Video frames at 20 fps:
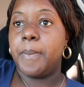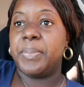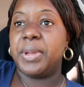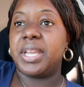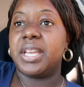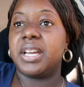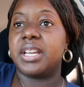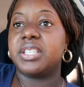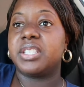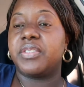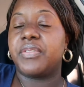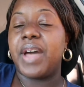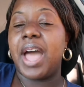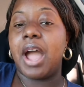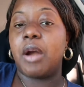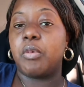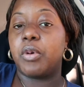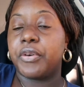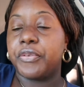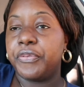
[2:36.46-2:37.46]
because of
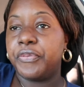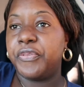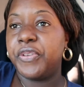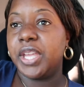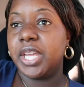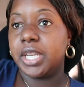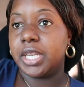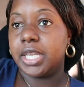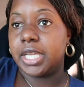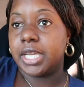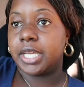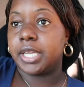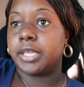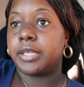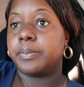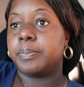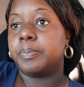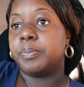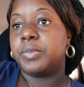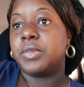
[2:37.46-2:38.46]
how we're feeling
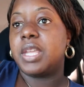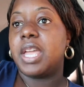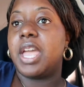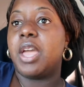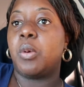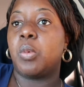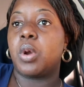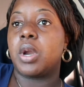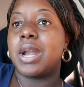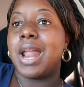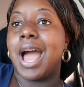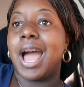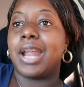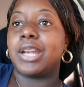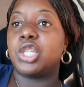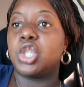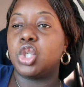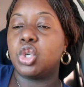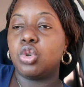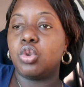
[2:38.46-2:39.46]
and we're
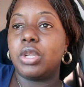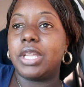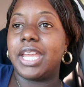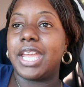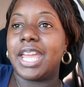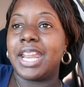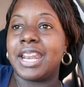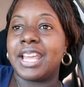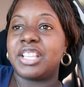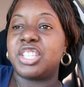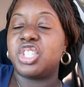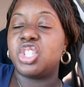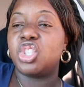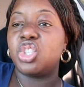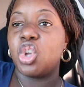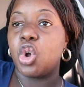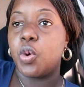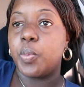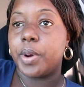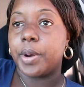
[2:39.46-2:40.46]
not truly in a
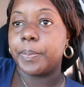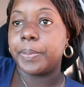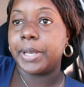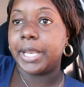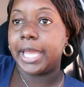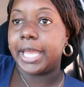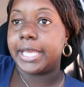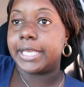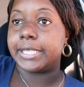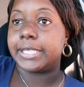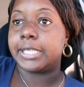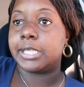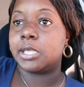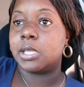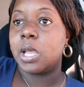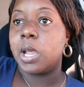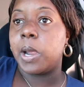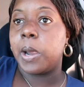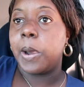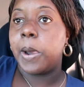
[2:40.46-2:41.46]
sober
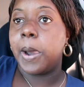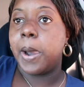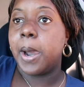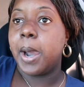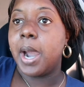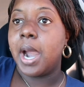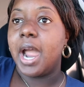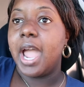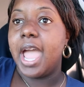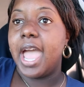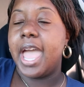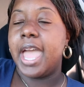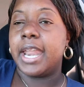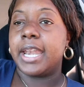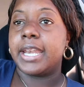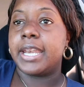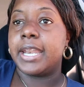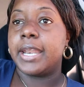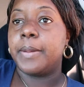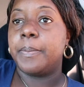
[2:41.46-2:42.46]
place,
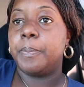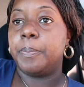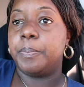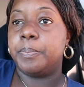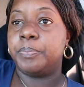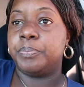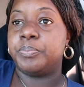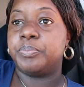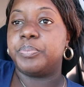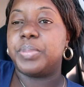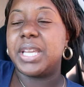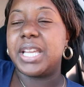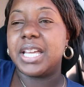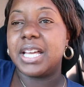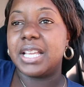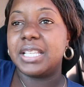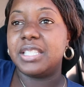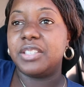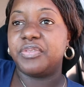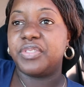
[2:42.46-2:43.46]
and
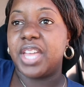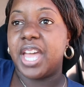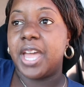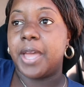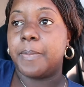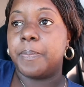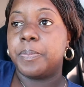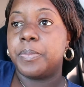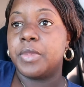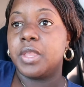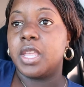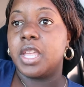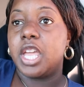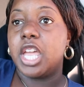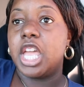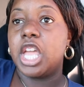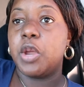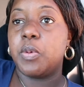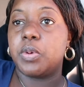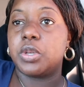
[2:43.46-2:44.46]
because of that
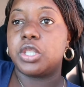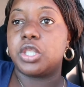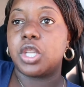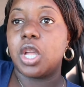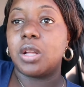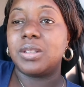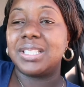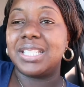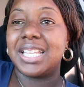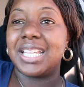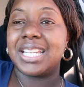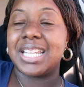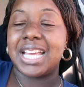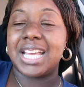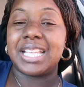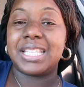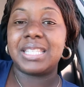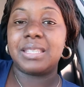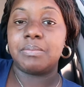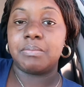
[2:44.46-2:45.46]
it results in
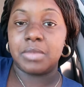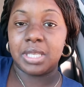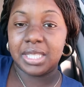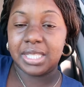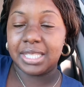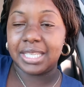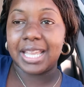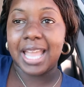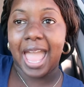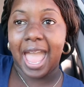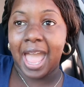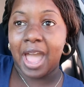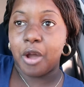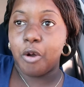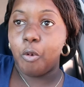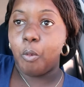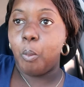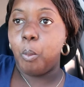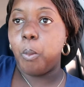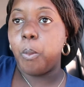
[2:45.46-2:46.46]
us missing
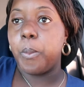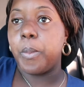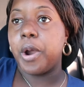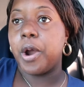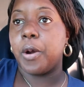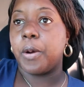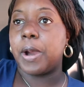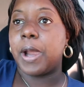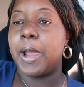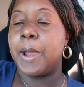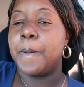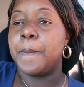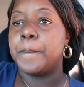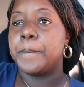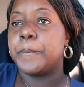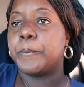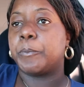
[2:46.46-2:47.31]
out. Okay,